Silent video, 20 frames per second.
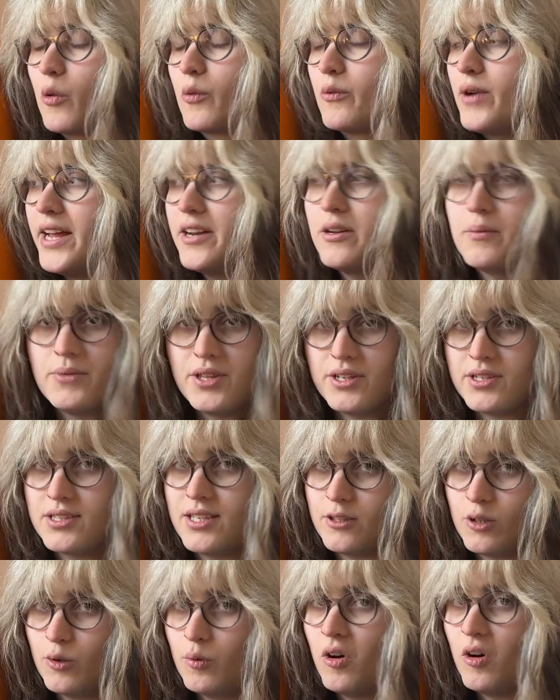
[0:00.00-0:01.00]
random things
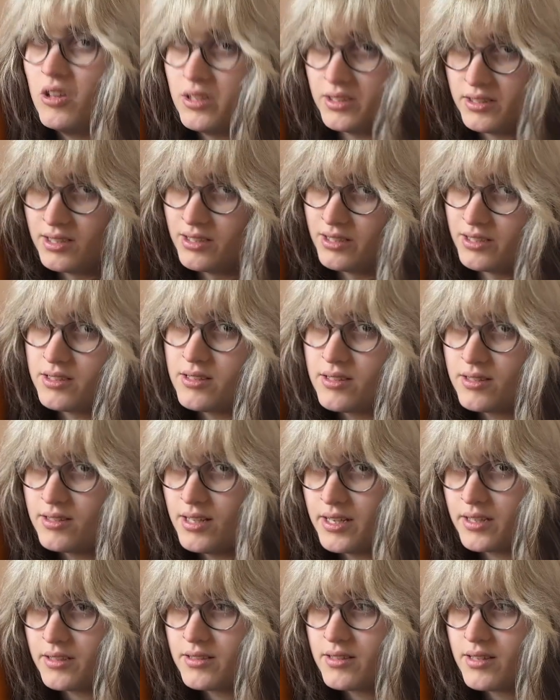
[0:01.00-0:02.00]
at the wall until it
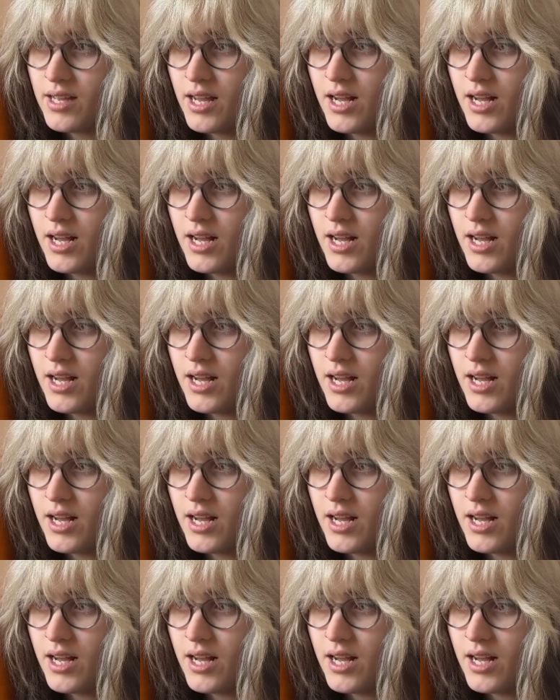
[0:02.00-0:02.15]
sticks.